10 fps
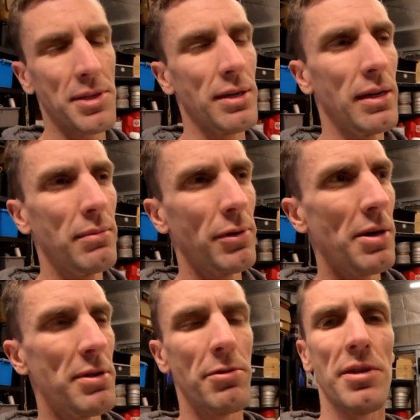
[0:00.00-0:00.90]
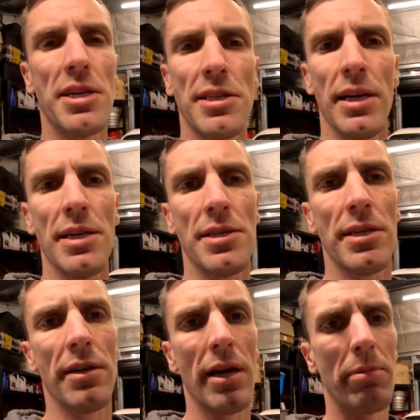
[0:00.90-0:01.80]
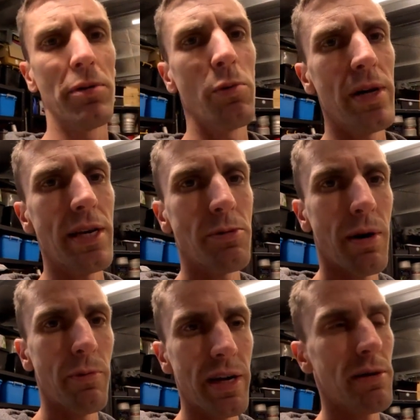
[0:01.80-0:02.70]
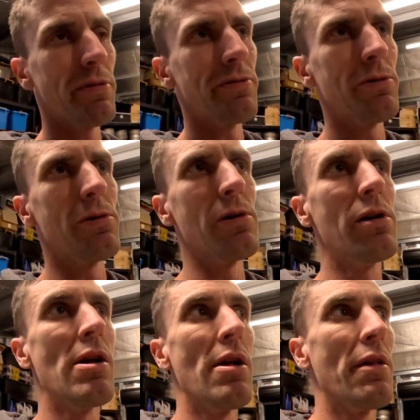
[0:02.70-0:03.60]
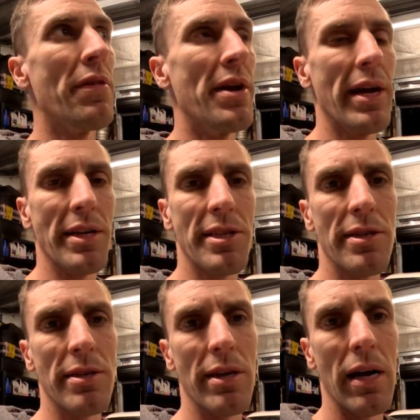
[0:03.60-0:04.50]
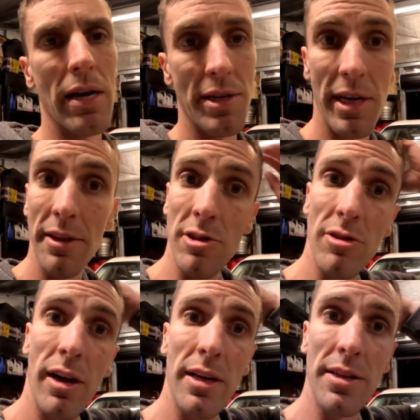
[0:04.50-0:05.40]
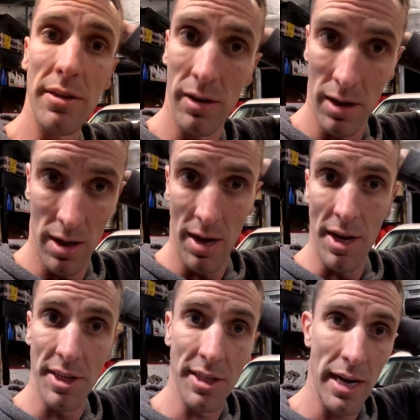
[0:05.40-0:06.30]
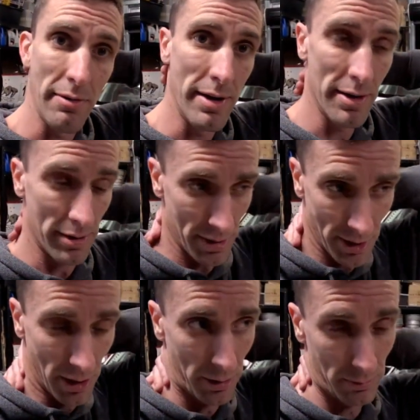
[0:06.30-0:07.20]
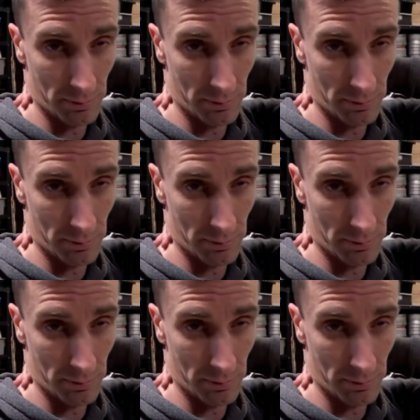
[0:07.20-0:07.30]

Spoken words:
We're going to be doing a test day just in a couple of weeks, 1 week before the next South Australian state round, so